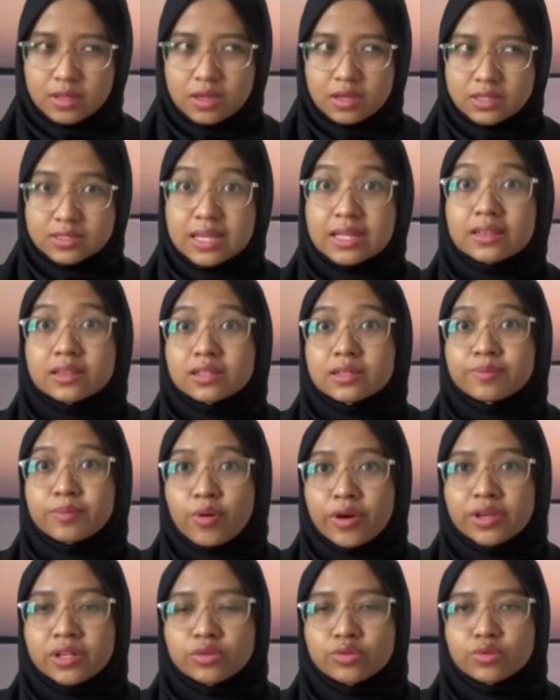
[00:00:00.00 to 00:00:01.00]
center
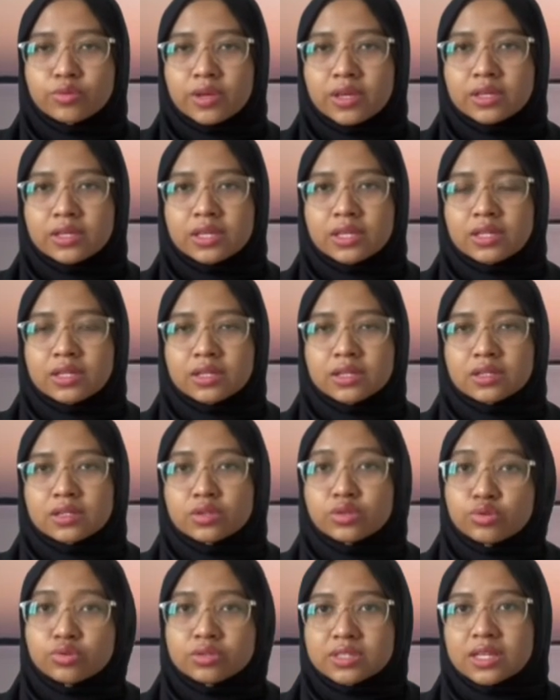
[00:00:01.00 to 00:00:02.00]
point, to make it the
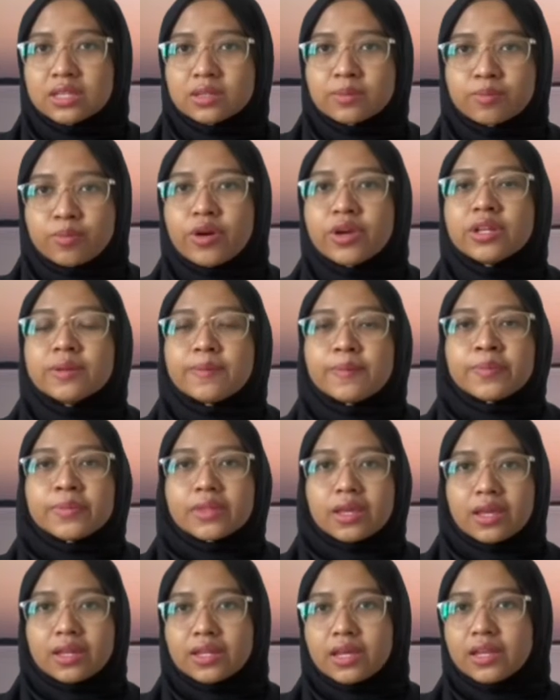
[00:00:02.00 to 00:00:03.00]
two center point.
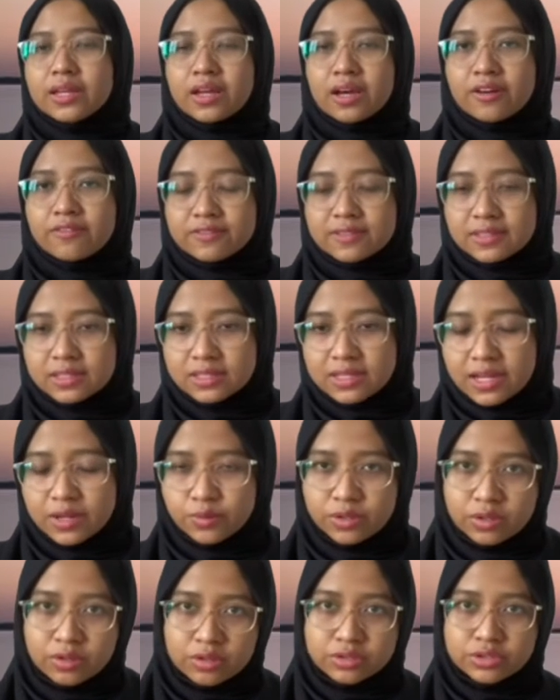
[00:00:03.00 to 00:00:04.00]
And then after that, we
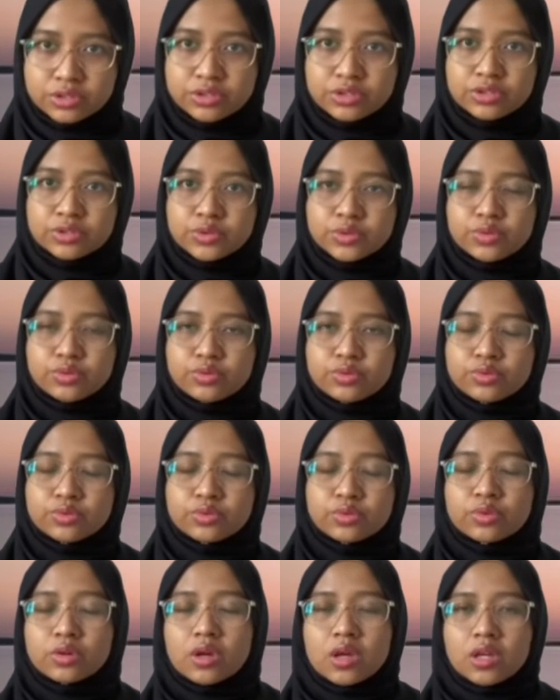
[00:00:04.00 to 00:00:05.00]
continue
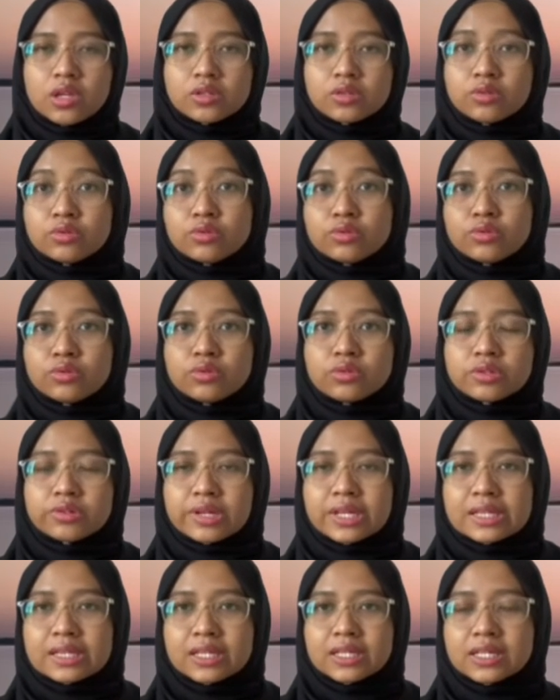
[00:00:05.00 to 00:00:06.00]
to
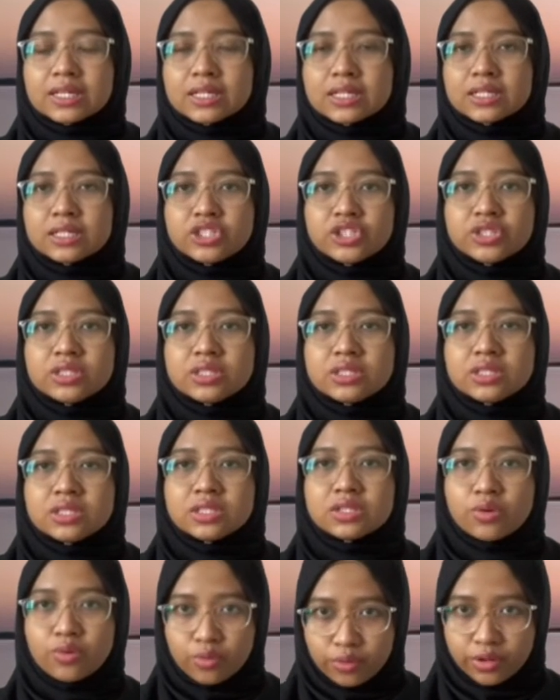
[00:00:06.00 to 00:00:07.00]
creating a G
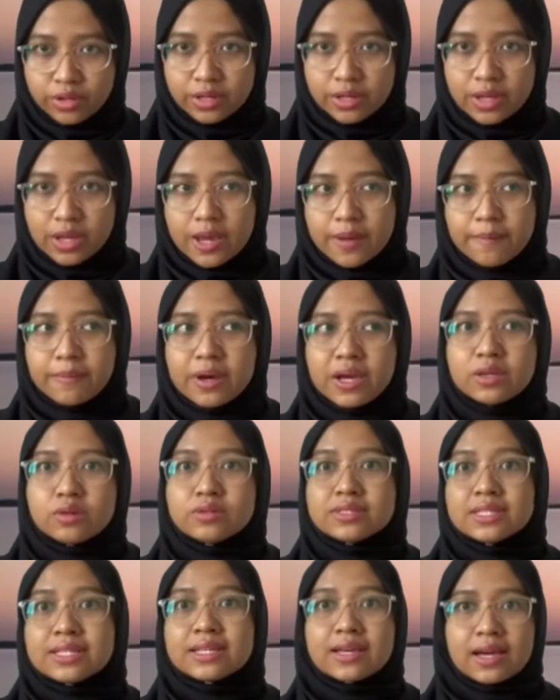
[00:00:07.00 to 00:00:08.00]
code by
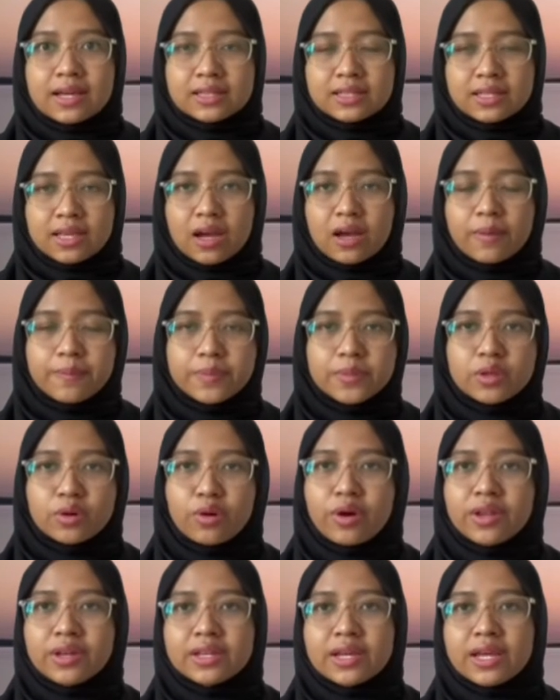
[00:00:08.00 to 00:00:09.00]
using CATIA.
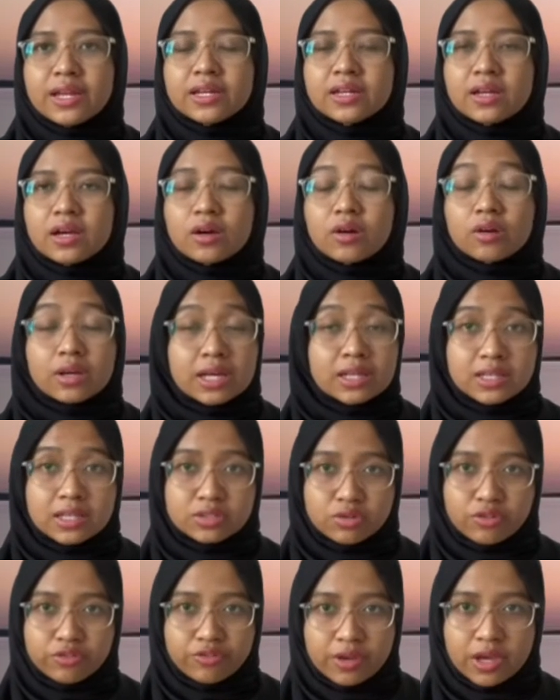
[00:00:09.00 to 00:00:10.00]
On that CATIA
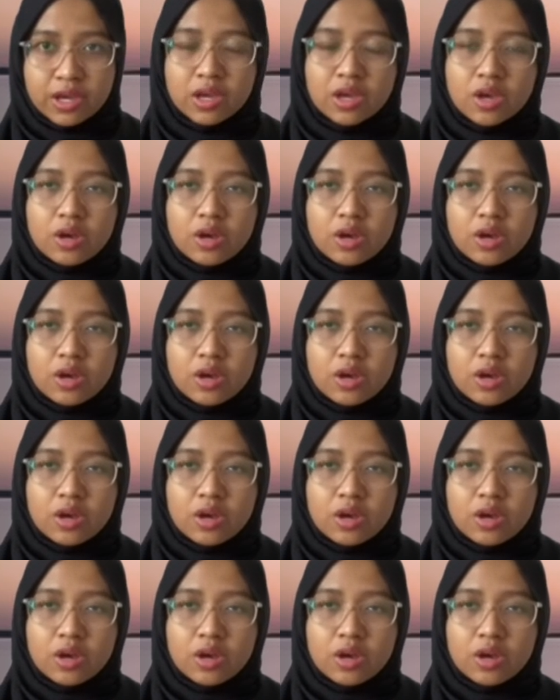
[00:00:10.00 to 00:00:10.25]
software,